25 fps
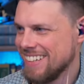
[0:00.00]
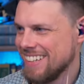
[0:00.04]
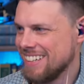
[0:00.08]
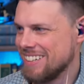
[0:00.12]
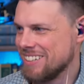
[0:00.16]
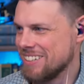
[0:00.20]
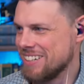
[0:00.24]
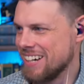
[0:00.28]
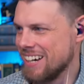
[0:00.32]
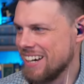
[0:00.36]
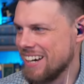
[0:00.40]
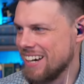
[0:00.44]

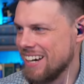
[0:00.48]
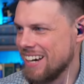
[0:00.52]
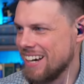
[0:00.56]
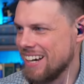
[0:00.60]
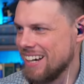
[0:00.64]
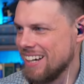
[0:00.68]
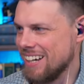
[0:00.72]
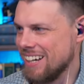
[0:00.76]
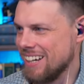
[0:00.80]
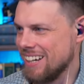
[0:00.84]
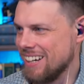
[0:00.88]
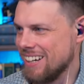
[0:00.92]
Okay.
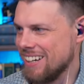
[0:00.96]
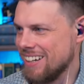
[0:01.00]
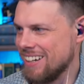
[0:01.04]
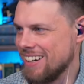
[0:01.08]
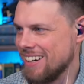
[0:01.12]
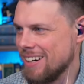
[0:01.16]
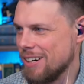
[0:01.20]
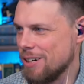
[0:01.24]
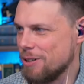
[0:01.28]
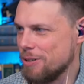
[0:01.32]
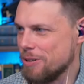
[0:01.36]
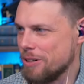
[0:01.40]

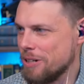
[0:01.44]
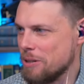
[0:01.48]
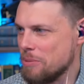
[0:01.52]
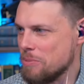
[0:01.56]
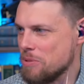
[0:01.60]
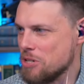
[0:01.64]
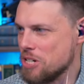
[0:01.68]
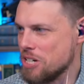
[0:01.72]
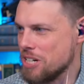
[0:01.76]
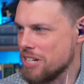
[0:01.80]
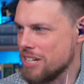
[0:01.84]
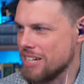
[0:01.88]

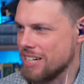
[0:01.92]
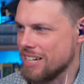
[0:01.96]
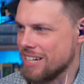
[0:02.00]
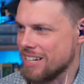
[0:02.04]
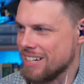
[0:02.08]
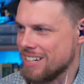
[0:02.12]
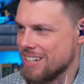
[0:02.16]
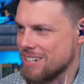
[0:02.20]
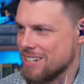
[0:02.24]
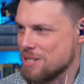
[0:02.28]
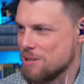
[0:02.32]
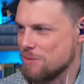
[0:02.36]
OMG,
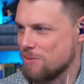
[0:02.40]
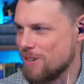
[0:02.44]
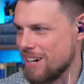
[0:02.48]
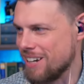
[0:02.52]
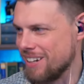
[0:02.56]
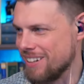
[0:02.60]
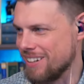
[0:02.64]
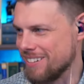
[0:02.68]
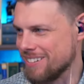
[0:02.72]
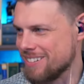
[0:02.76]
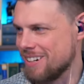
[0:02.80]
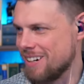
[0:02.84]
it gets
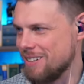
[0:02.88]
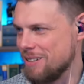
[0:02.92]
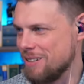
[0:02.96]
wild.